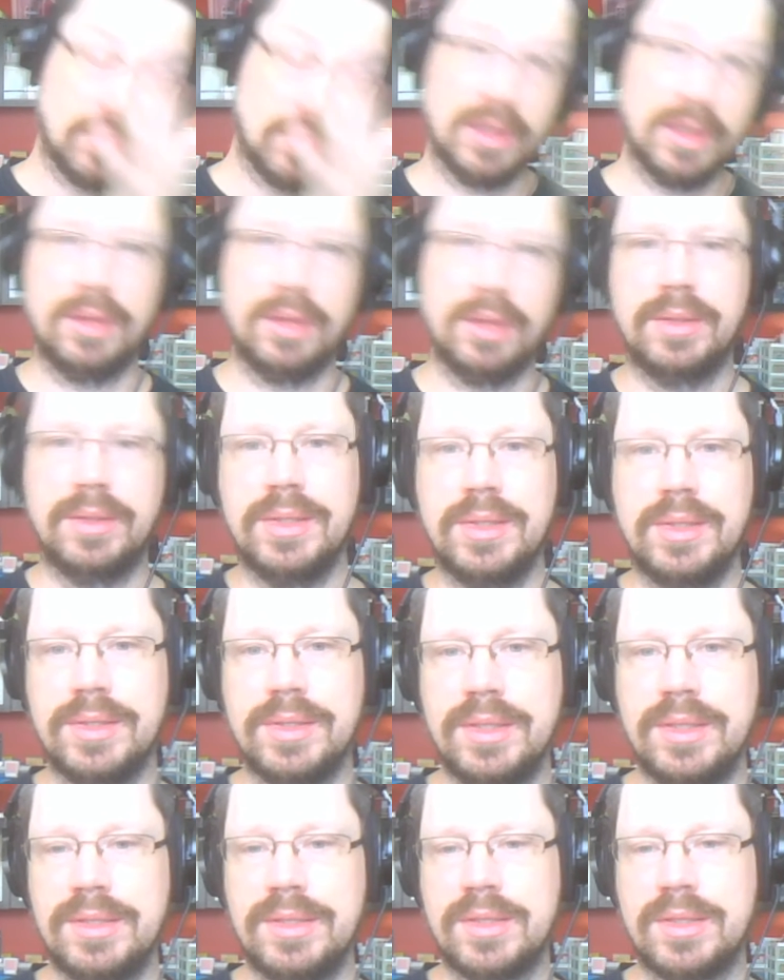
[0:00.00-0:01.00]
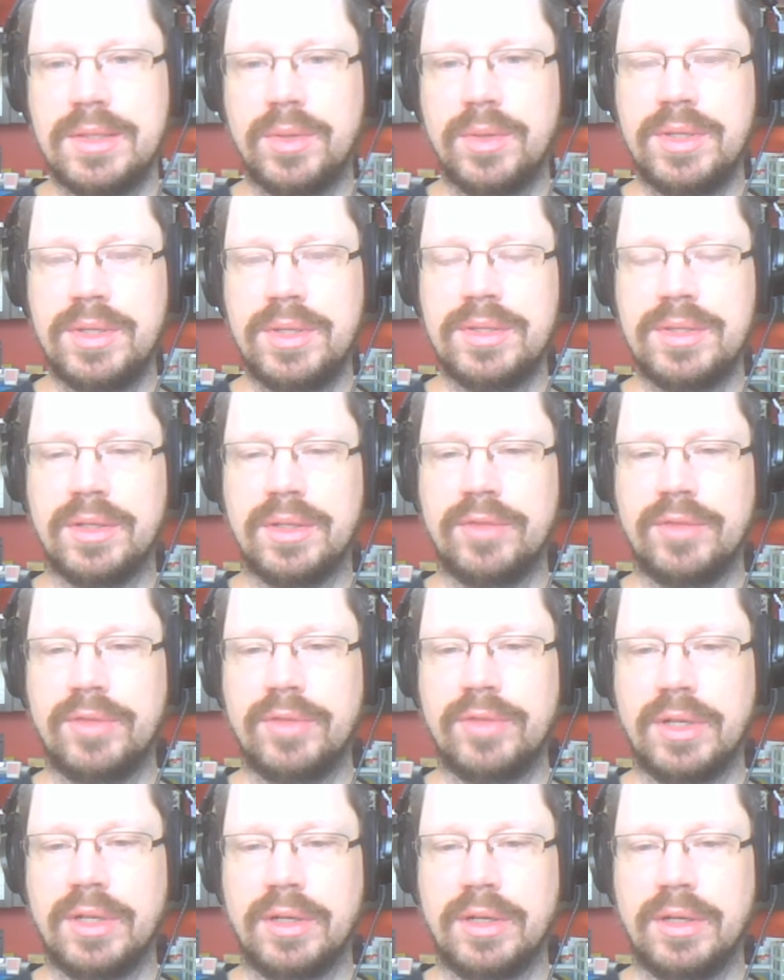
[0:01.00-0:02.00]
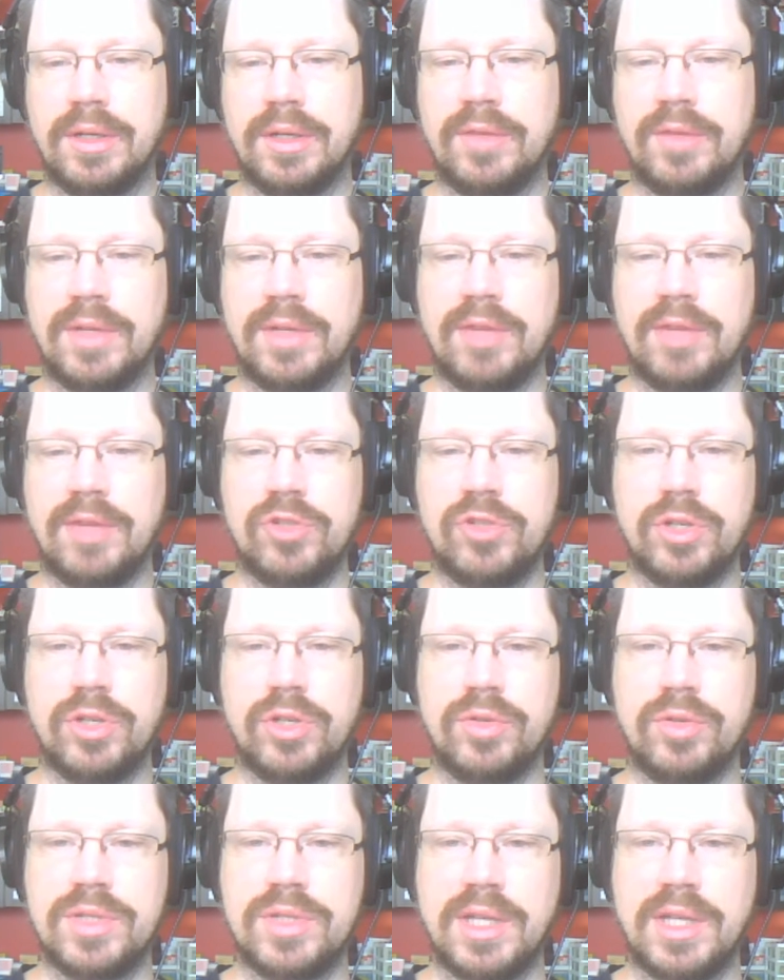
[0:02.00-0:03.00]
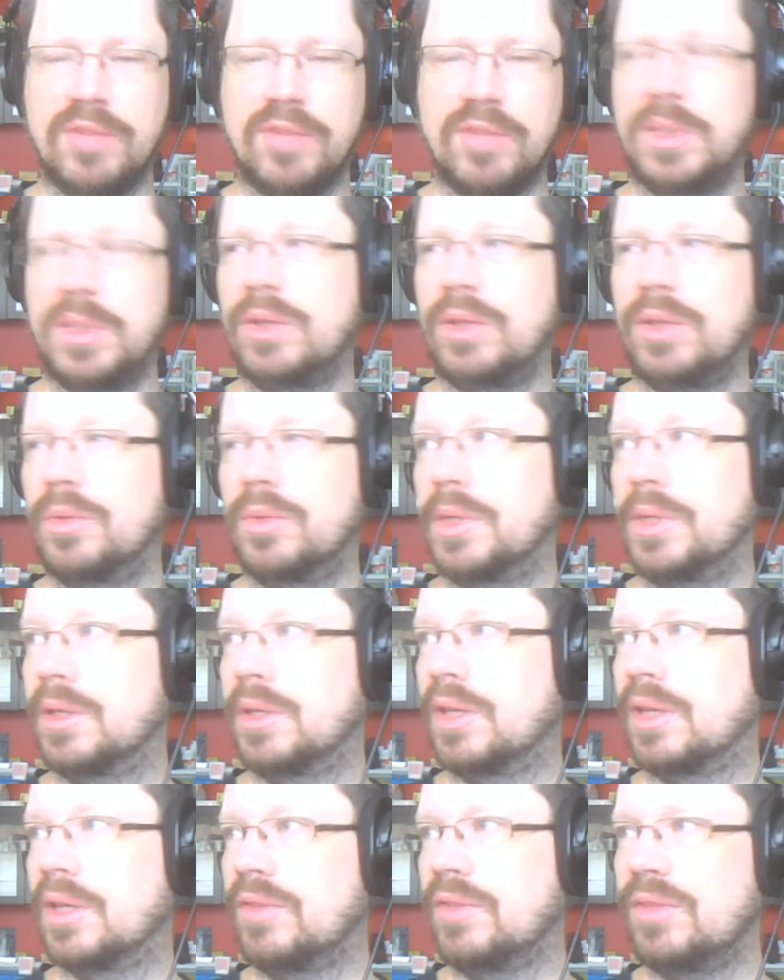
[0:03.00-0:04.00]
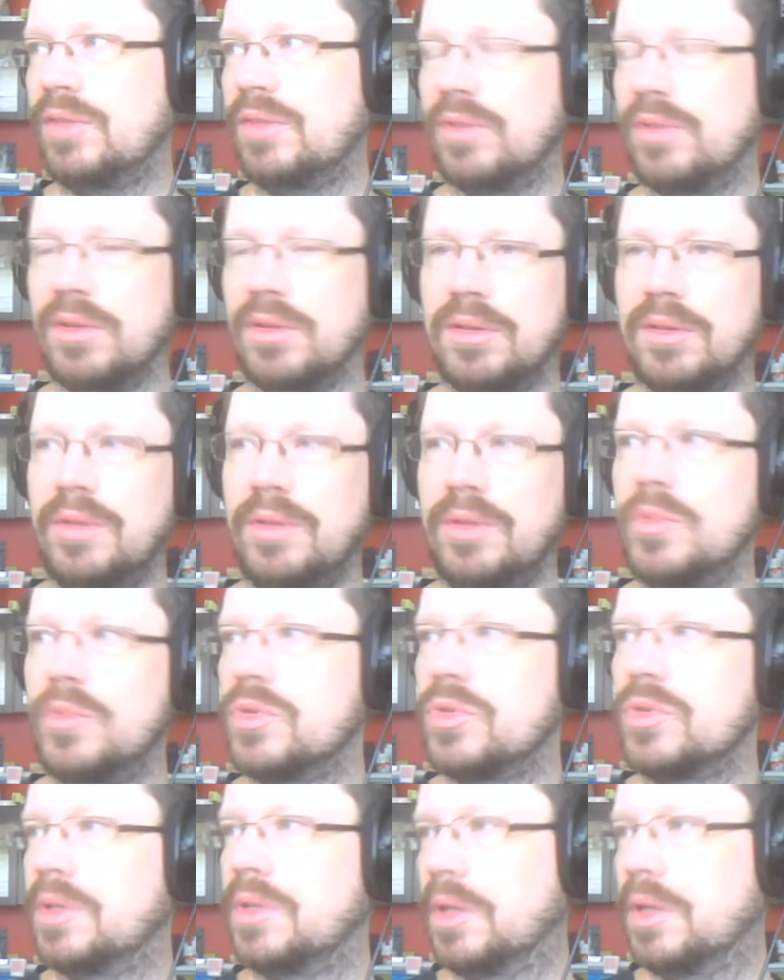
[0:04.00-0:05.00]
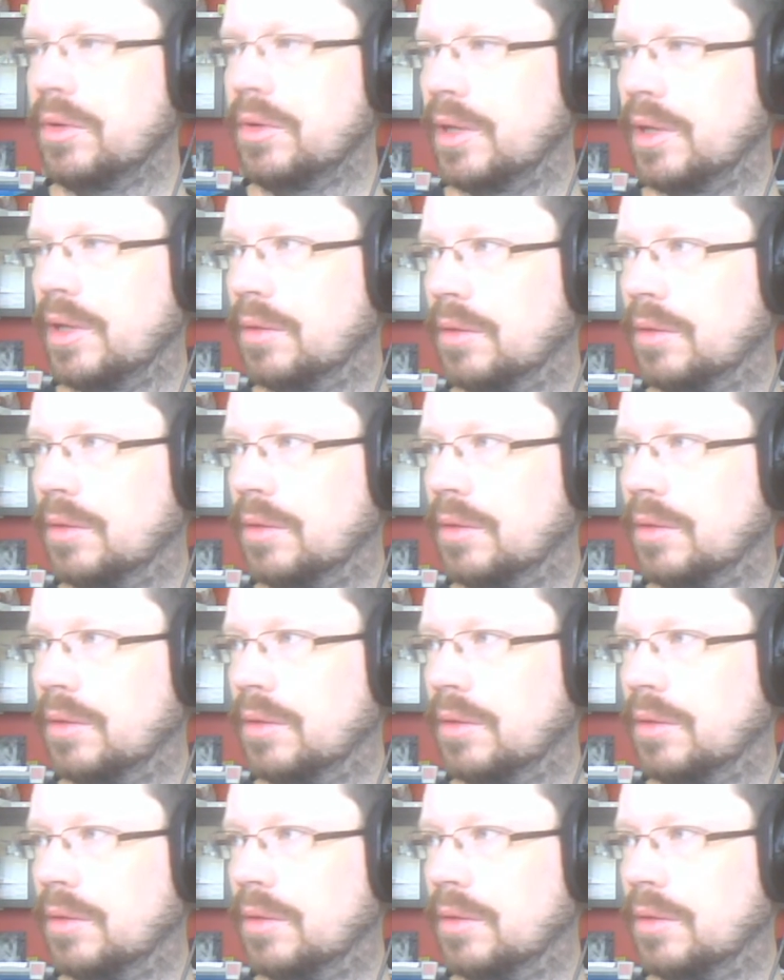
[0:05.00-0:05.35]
this series of live shows that I've been doing, I think for almost a year now.